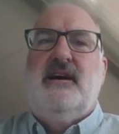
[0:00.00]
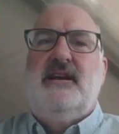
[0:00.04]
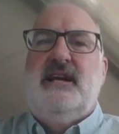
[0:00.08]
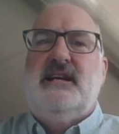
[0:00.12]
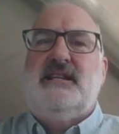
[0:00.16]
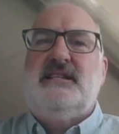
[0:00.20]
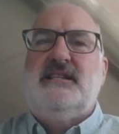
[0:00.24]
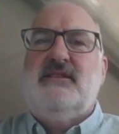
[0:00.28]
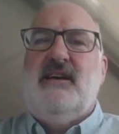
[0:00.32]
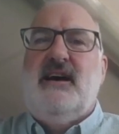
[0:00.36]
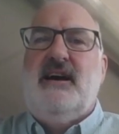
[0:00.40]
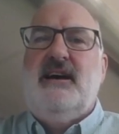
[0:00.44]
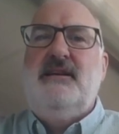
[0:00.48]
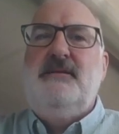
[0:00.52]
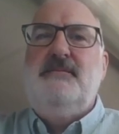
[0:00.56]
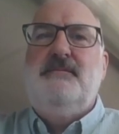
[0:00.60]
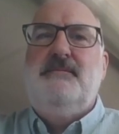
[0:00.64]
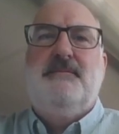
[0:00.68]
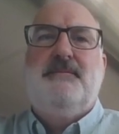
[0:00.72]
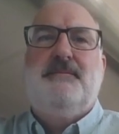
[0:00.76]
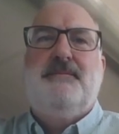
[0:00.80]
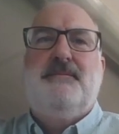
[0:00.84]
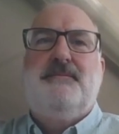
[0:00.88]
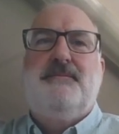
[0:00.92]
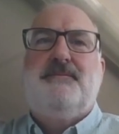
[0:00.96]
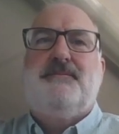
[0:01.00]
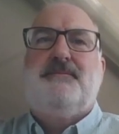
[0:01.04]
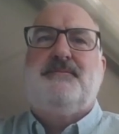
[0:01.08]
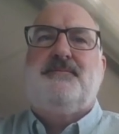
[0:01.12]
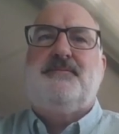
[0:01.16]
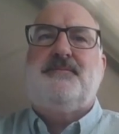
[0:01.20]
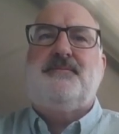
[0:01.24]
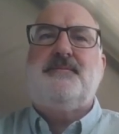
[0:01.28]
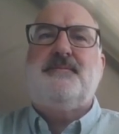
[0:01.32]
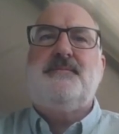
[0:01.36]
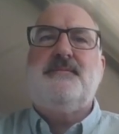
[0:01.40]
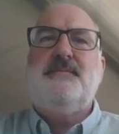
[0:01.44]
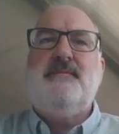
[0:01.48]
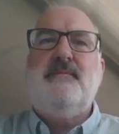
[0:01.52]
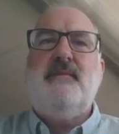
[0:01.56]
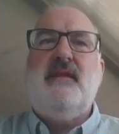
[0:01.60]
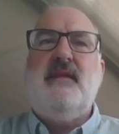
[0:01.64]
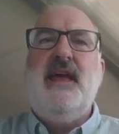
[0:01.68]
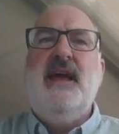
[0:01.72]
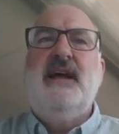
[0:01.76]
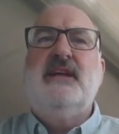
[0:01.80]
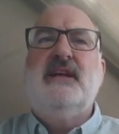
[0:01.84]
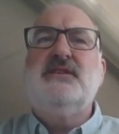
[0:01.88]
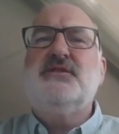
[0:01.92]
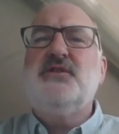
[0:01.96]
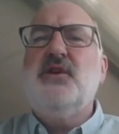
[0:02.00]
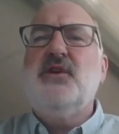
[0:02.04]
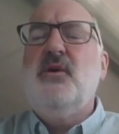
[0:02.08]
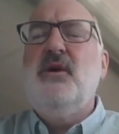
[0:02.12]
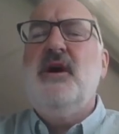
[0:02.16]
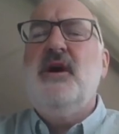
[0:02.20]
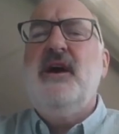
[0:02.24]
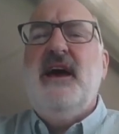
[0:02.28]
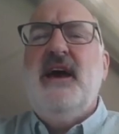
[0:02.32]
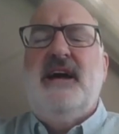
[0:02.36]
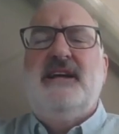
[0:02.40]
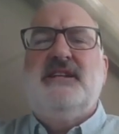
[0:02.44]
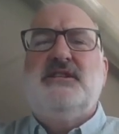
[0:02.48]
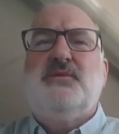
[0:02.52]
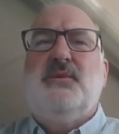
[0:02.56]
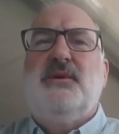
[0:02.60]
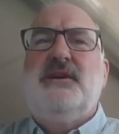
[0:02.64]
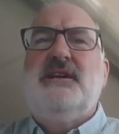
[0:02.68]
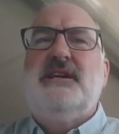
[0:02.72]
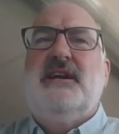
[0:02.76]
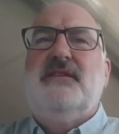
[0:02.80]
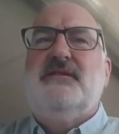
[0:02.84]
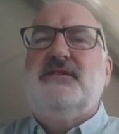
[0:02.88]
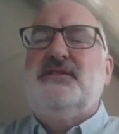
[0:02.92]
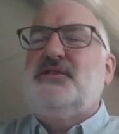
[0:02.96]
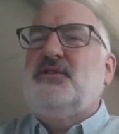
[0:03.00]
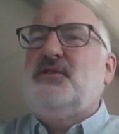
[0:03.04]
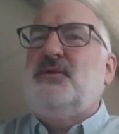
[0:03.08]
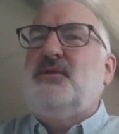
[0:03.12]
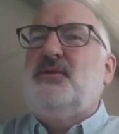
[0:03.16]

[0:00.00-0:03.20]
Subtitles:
Next slide. And so I just wanted to give a